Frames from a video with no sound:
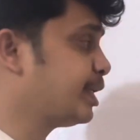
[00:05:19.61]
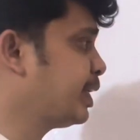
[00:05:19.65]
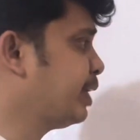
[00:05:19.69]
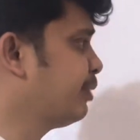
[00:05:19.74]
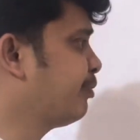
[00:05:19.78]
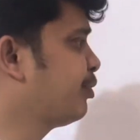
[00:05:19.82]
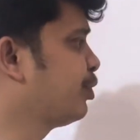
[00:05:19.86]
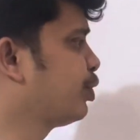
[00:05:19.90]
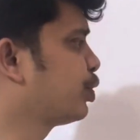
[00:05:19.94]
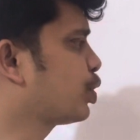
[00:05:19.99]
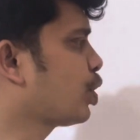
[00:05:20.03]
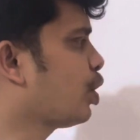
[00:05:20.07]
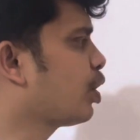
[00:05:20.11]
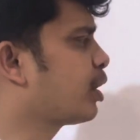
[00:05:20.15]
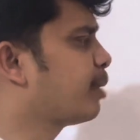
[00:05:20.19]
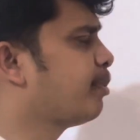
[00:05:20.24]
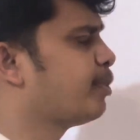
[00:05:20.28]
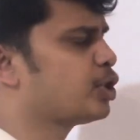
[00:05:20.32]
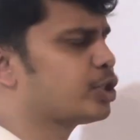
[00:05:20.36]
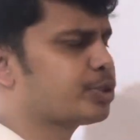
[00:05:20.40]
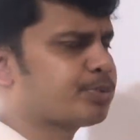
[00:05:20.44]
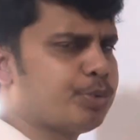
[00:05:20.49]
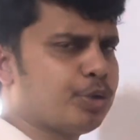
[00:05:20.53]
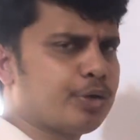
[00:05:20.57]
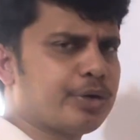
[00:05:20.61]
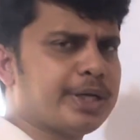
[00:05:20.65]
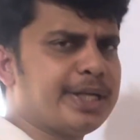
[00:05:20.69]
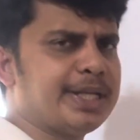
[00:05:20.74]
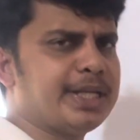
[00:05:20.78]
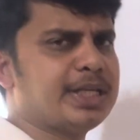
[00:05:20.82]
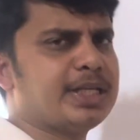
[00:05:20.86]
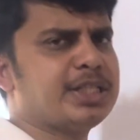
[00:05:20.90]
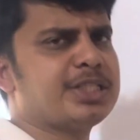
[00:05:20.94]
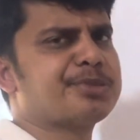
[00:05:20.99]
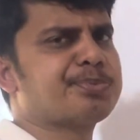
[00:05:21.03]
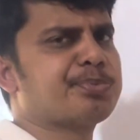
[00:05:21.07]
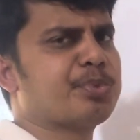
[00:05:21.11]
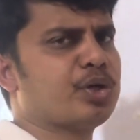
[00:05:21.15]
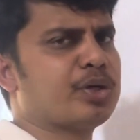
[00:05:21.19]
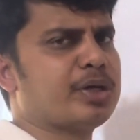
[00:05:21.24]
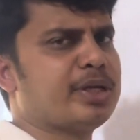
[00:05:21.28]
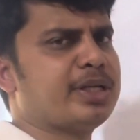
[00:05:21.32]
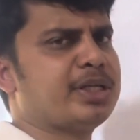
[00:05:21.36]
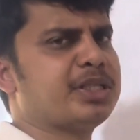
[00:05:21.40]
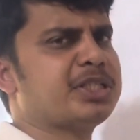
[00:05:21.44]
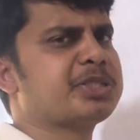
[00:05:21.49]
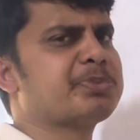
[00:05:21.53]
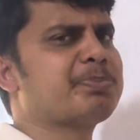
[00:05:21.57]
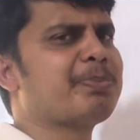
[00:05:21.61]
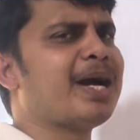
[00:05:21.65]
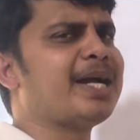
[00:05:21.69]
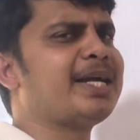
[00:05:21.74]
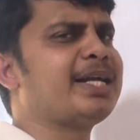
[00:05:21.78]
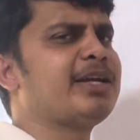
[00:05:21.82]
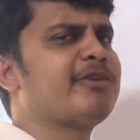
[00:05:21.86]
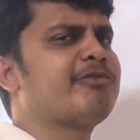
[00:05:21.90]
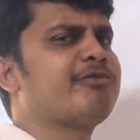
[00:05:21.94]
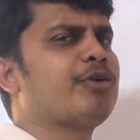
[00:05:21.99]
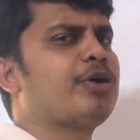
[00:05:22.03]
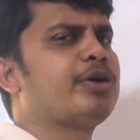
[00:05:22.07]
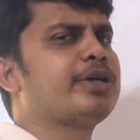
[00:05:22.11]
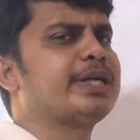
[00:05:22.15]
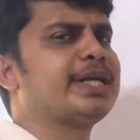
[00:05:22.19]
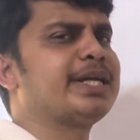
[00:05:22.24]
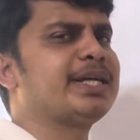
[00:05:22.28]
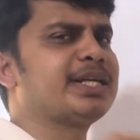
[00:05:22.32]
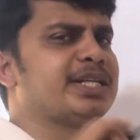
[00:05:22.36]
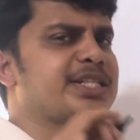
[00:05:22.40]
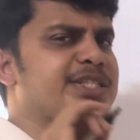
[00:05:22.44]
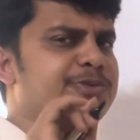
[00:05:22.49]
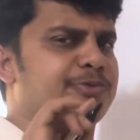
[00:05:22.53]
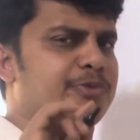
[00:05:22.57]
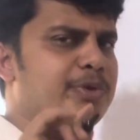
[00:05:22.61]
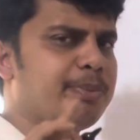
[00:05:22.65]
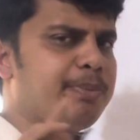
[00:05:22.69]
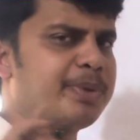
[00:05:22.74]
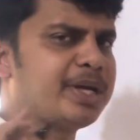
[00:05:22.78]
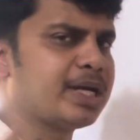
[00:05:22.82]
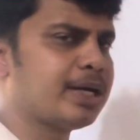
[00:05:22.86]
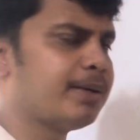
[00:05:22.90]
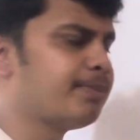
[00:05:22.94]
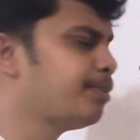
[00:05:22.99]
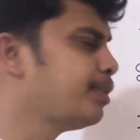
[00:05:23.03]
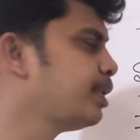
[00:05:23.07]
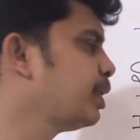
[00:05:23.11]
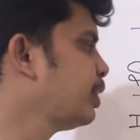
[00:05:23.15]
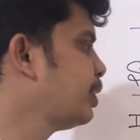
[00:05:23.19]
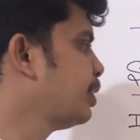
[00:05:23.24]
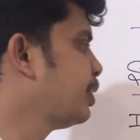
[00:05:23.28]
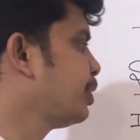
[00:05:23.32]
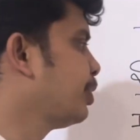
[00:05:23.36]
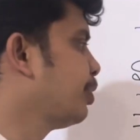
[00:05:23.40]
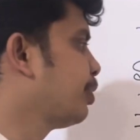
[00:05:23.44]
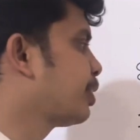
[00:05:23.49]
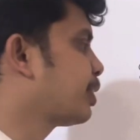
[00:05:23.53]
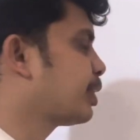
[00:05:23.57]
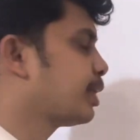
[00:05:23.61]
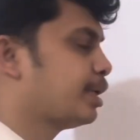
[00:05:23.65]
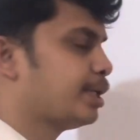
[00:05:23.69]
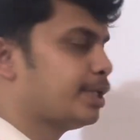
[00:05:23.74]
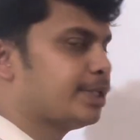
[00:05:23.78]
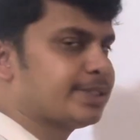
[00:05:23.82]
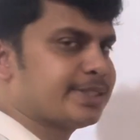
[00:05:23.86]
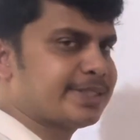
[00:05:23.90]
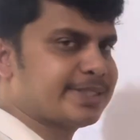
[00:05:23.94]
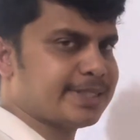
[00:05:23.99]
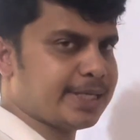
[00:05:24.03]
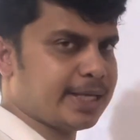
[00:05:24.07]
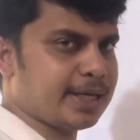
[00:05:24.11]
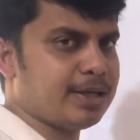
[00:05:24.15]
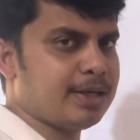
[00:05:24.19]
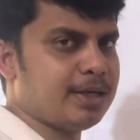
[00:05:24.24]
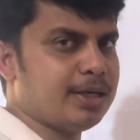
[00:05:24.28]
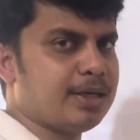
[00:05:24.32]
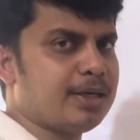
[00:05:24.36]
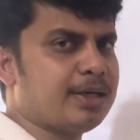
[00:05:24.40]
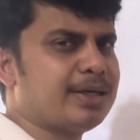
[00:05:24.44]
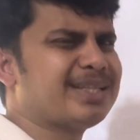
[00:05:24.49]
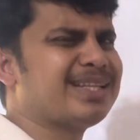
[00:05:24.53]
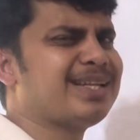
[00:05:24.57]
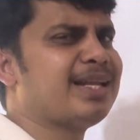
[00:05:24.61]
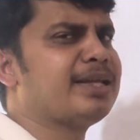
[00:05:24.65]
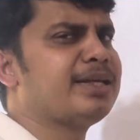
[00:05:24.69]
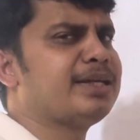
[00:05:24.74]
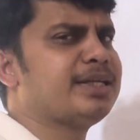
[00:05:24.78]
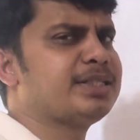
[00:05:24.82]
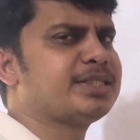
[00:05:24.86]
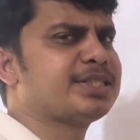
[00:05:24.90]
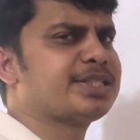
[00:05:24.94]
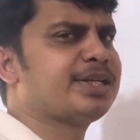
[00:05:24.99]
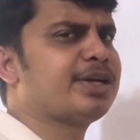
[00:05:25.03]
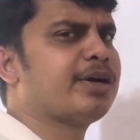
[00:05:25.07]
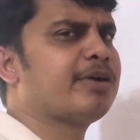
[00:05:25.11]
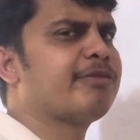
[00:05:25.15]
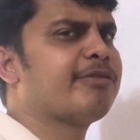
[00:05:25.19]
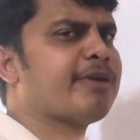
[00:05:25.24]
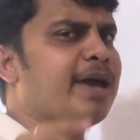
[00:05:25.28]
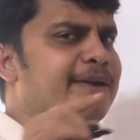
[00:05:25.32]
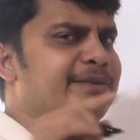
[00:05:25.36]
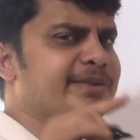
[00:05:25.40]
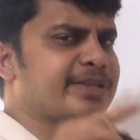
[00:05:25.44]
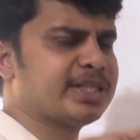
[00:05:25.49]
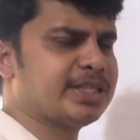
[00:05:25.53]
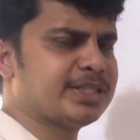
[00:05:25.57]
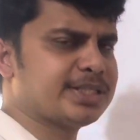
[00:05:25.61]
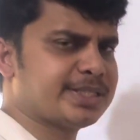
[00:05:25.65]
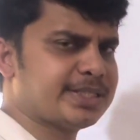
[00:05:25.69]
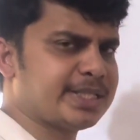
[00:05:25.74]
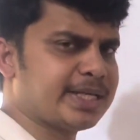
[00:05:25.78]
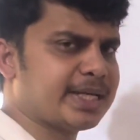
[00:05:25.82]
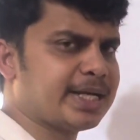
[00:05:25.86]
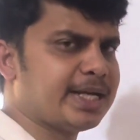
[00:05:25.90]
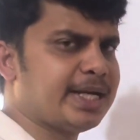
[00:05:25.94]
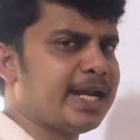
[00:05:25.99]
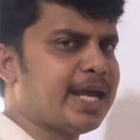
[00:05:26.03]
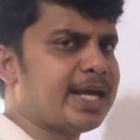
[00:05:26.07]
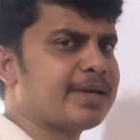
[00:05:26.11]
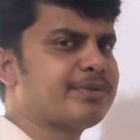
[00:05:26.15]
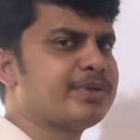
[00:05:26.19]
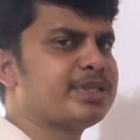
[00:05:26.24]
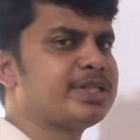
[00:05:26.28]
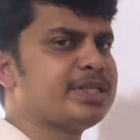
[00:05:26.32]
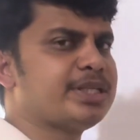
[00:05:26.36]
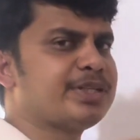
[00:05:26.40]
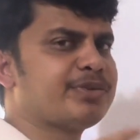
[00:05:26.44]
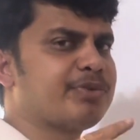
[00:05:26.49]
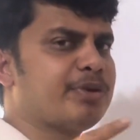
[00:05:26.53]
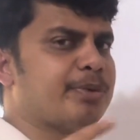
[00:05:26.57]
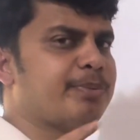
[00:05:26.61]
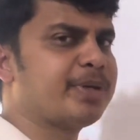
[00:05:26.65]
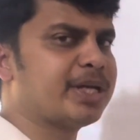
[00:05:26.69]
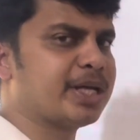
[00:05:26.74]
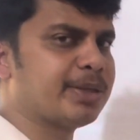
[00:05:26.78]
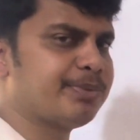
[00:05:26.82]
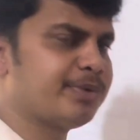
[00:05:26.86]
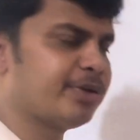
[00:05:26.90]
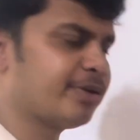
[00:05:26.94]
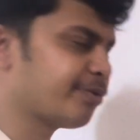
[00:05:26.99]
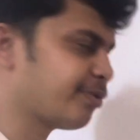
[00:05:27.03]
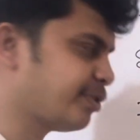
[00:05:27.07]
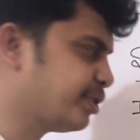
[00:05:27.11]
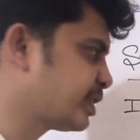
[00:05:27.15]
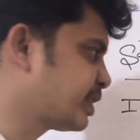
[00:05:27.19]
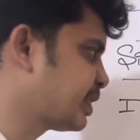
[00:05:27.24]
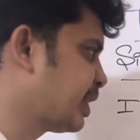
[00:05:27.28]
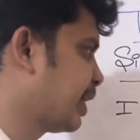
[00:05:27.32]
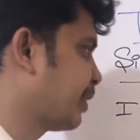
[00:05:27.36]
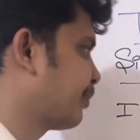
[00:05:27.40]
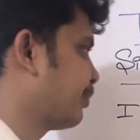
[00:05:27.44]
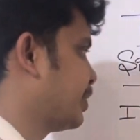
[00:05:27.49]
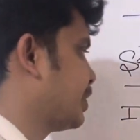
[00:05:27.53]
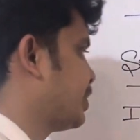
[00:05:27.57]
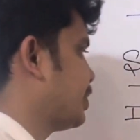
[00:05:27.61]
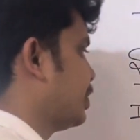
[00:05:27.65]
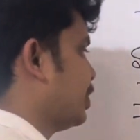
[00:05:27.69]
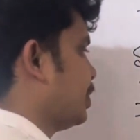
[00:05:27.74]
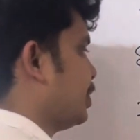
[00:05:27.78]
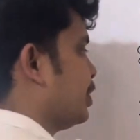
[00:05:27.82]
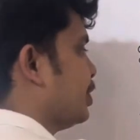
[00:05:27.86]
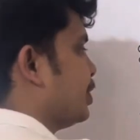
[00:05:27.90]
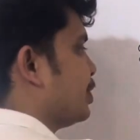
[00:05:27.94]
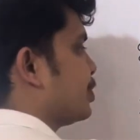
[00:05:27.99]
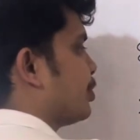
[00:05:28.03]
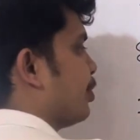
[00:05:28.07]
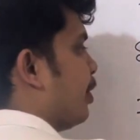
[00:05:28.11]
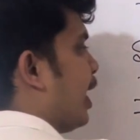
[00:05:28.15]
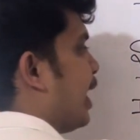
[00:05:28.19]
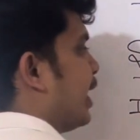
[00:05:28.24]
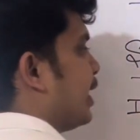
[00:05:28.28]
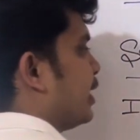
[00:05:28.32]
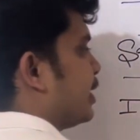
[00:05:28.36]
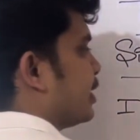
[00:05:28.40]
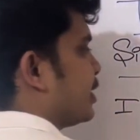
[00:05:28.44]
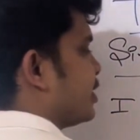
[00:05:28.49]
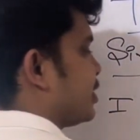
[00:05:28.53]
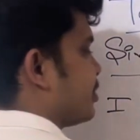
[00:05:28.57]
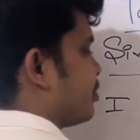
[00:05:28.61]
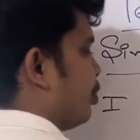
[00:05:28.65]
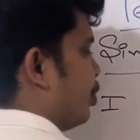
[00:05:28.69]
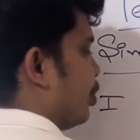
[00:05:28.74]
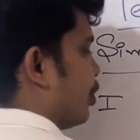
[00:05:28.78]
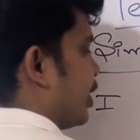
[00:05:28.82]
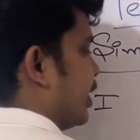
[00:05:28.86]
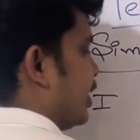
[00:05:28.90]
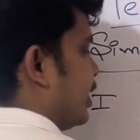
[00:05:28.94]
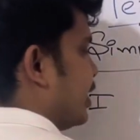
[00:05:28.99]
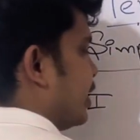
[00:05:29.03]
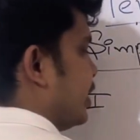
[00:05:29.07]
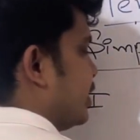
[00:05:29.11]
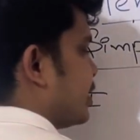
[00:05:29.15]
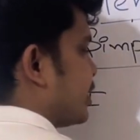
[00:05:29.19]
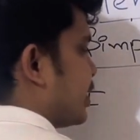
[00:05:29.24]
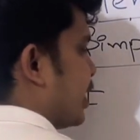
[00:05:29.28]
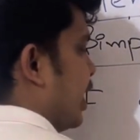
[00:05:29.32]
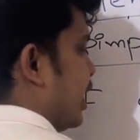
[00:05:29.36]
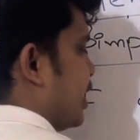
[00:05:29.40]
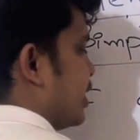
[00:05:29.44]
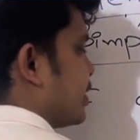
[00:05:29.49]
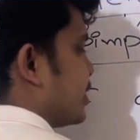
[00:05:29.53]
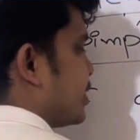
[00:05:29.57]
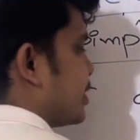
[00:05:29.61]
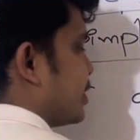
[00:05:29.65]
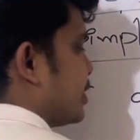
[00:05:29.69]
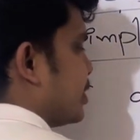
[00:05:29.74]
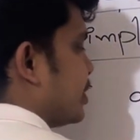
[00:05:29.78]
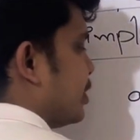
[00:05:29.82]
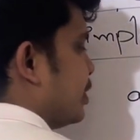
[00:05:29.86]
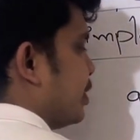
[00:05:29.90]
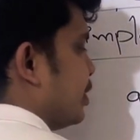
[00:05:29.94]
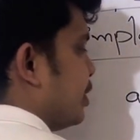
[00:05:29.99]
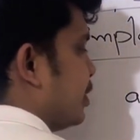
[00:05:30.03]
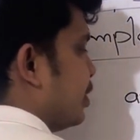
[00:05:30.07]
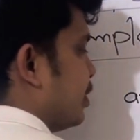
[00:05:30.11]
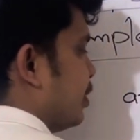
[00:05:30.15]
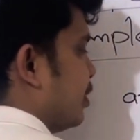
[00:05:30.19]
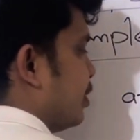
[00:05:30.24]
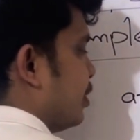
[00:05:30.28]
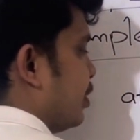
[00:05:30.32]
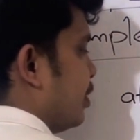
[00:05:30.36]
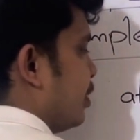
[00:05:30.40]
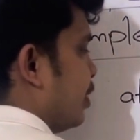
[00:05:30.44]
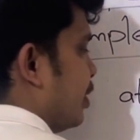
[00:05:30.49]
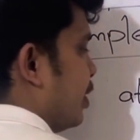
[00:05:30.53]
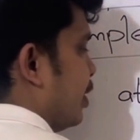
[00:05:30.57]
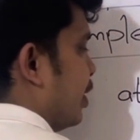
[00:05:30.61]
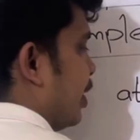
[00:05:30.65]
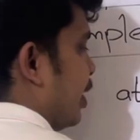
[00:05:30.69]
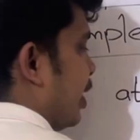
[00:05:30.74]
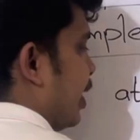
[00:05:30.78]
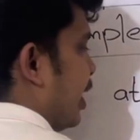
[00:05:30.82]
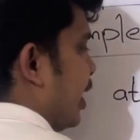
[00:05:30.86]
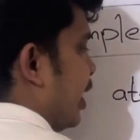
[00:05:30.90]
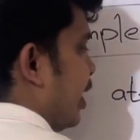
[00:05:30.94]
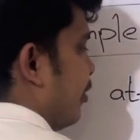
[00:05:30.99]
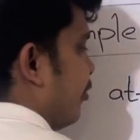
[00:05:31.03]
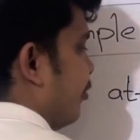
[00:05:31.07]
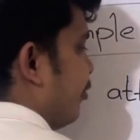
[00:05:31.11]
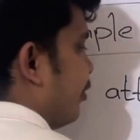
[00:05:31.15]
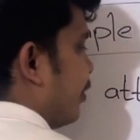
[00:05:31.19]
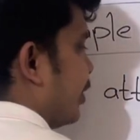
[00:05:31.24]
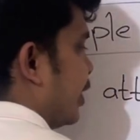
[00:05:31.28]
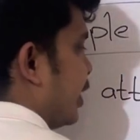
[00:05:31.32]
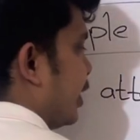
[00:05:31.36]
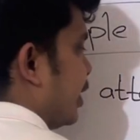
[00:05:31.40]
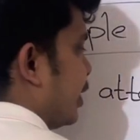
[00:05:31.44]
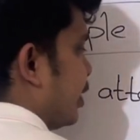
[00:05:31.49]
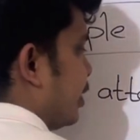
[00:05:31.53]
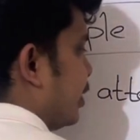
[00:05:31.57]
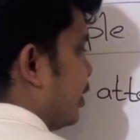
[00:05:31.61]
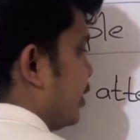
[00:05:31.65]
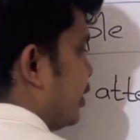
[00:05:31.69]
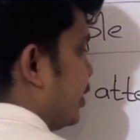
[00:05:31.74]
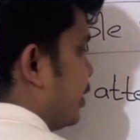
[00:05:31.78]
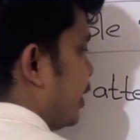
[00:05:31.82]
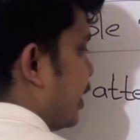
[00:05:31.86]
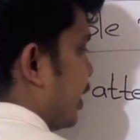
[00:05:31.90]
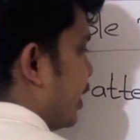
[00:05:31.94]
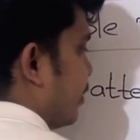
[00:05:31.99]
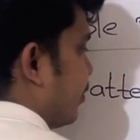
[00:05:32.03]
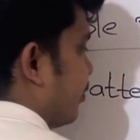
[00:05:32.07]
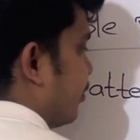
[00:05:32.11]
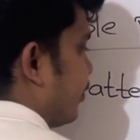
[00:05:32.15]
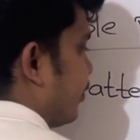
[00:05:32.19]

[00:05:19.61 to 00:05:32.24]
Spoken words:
If you talk about spoken English, by default English will become your instead of having the second language, it will become your first language. So I attend spoken English class every day.